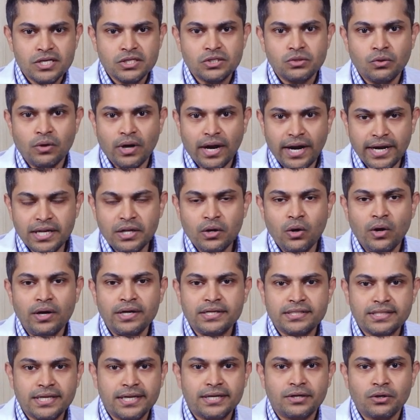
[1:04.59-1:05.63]
So
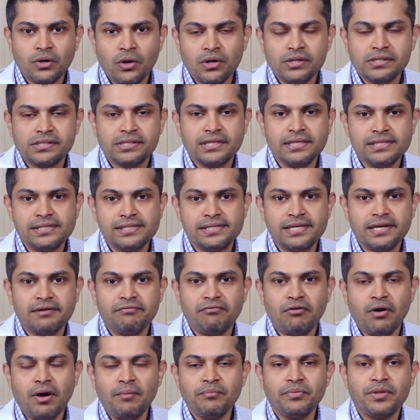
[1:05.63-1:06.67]
adenoids and tonsils, they
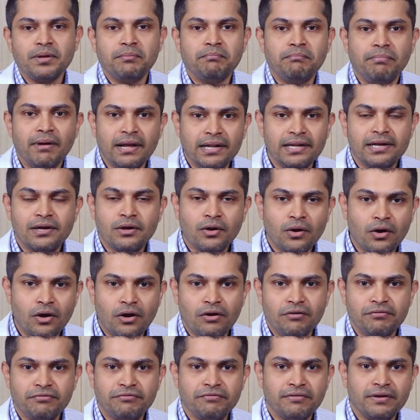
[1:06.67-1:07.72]
form the bulk
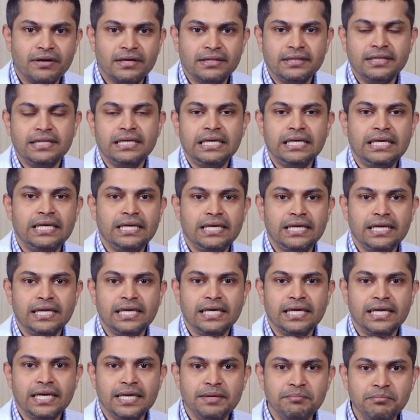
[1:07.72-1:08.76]
of the
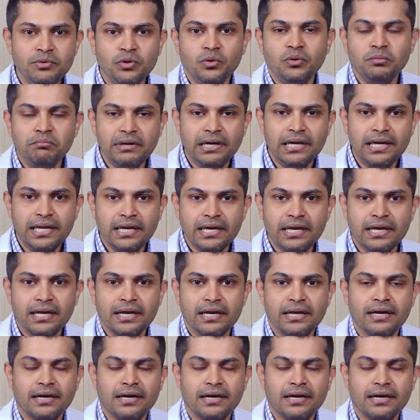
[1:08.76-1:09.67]
immune building